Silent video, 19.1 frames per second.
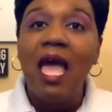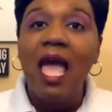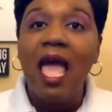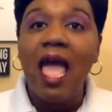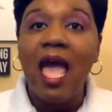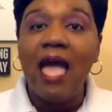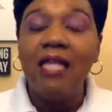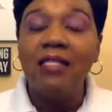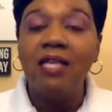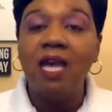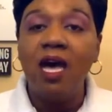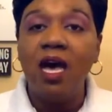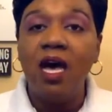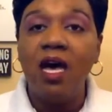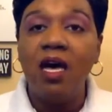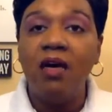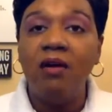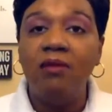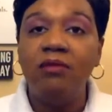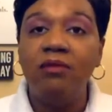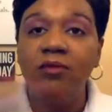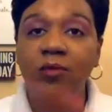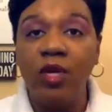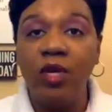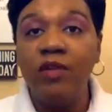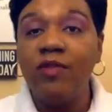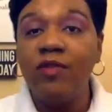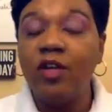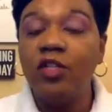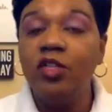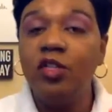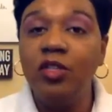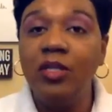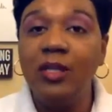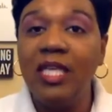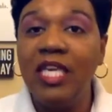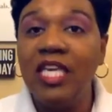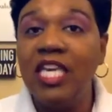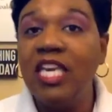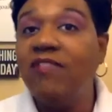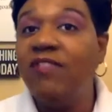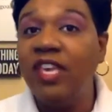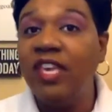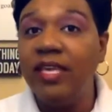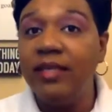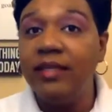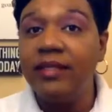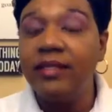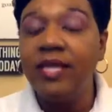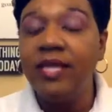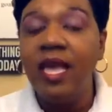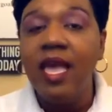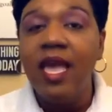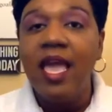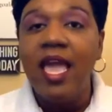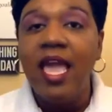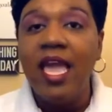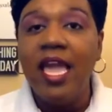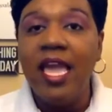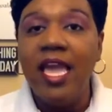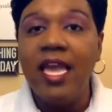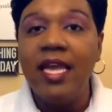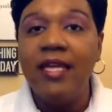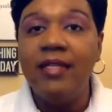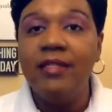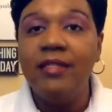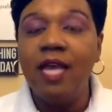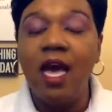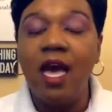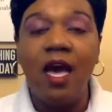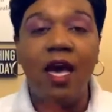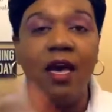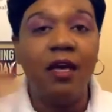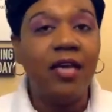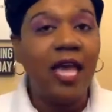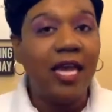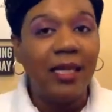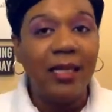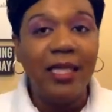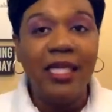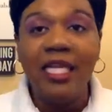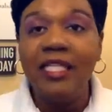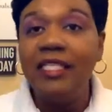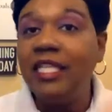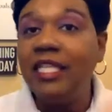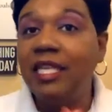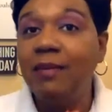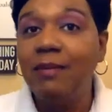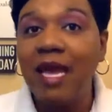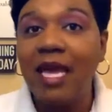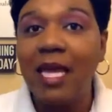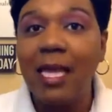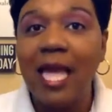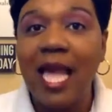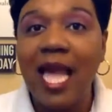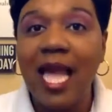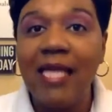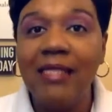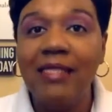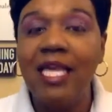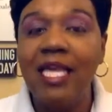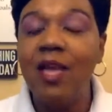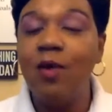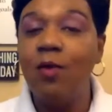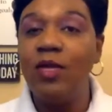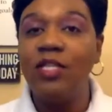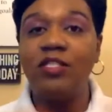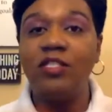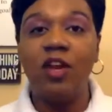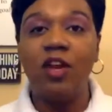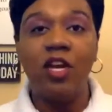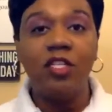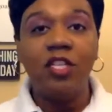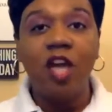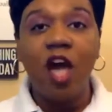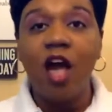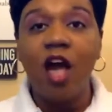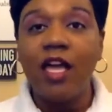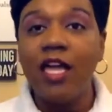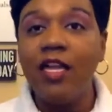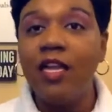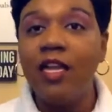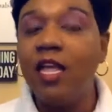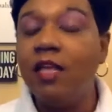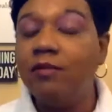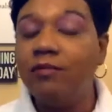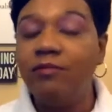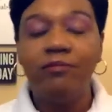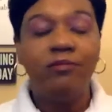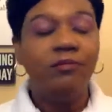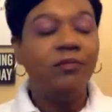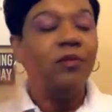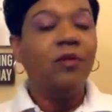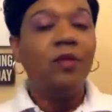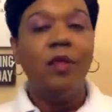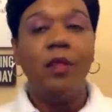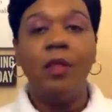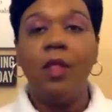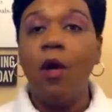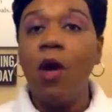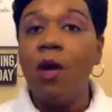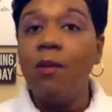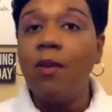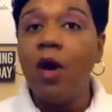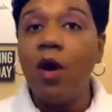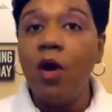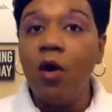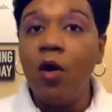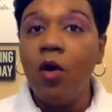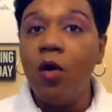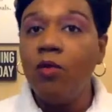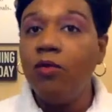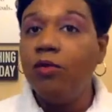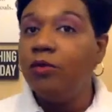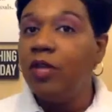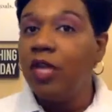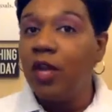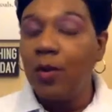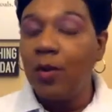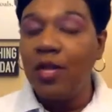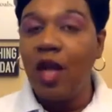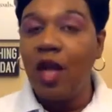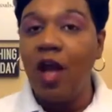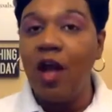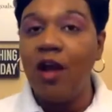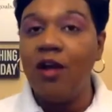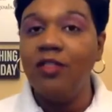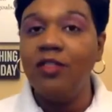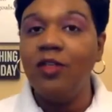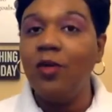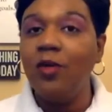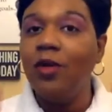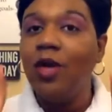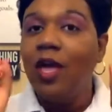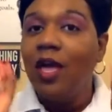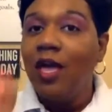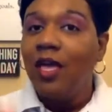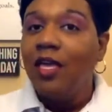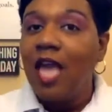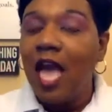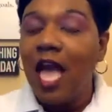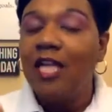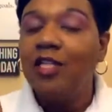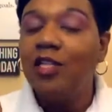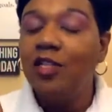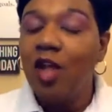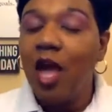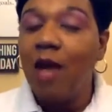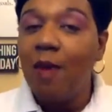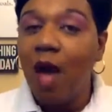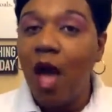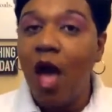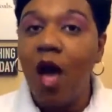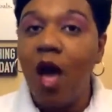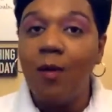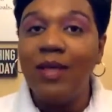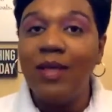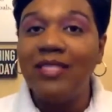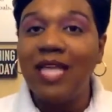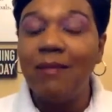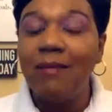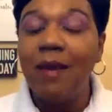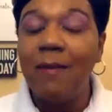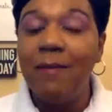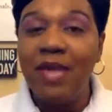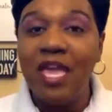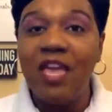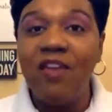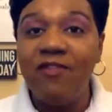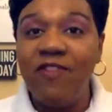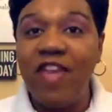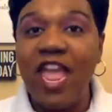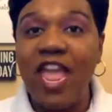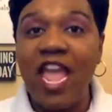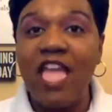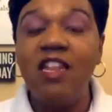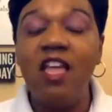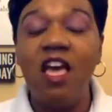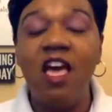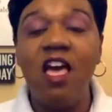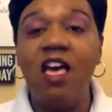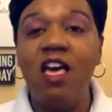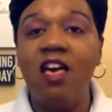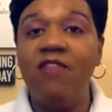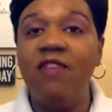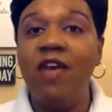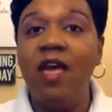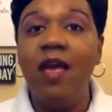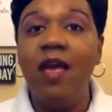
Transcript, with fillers: at uh, one of our junior league events, and uh, Catalina attended my class, and we started talking, and lo and behold, here we are. So, guys, you know, I'm always I'm a big fan of